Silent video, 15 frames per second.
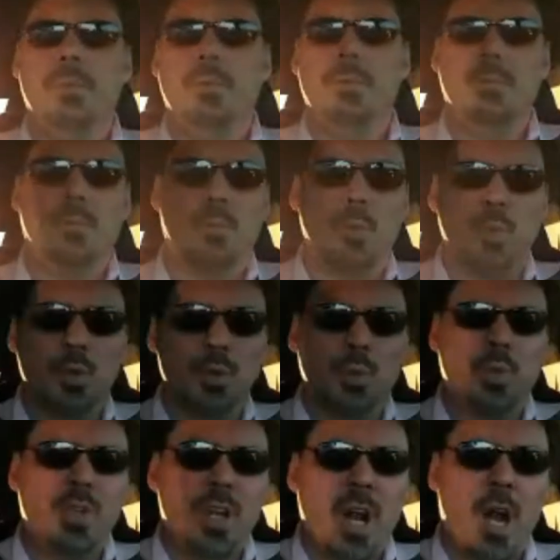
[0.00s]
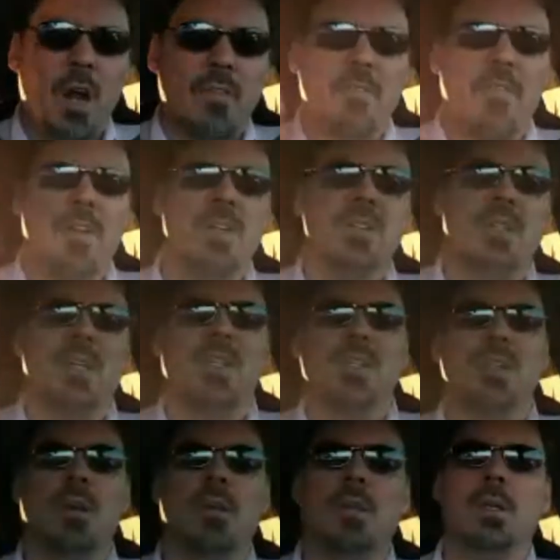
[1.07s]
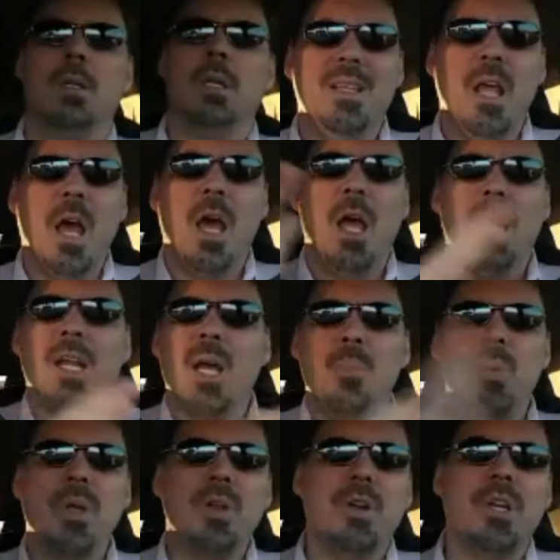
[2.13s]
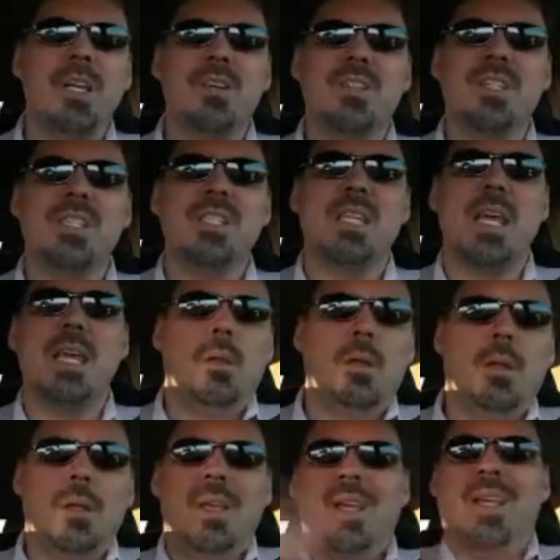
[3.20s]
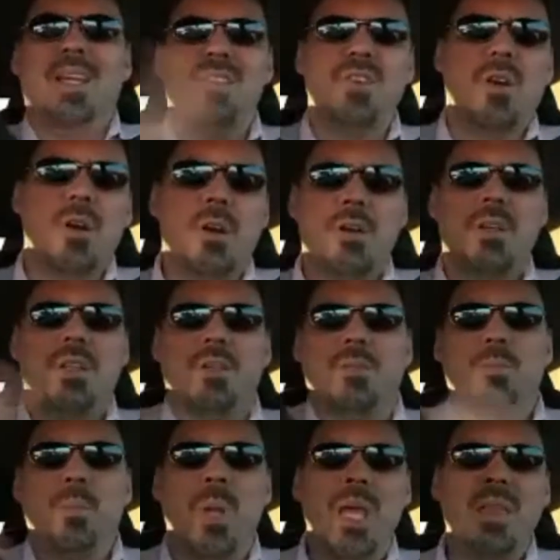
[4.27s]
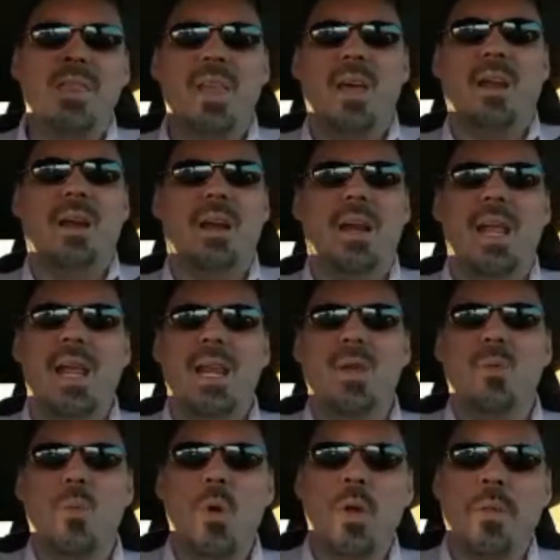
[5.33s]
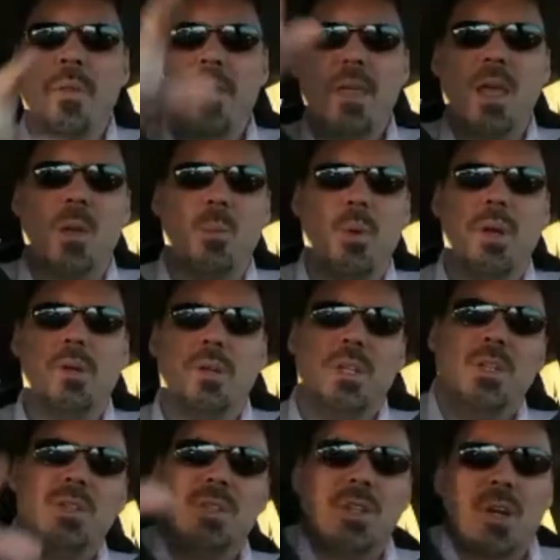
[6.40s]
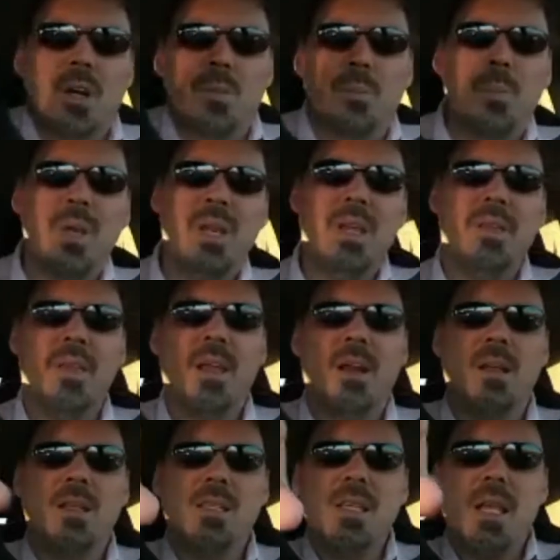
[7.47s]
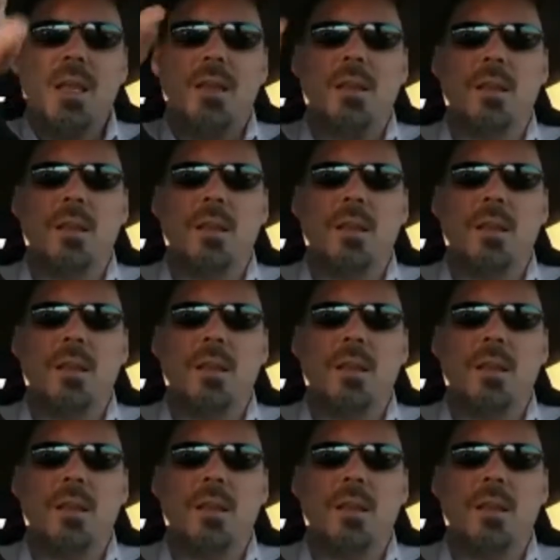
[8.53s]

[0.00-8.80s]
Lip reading: rules with an iron fist like Stalin did. A couple hundred years it's taken. It's hard to pin that on any one thing, but when you start pinning that on Satan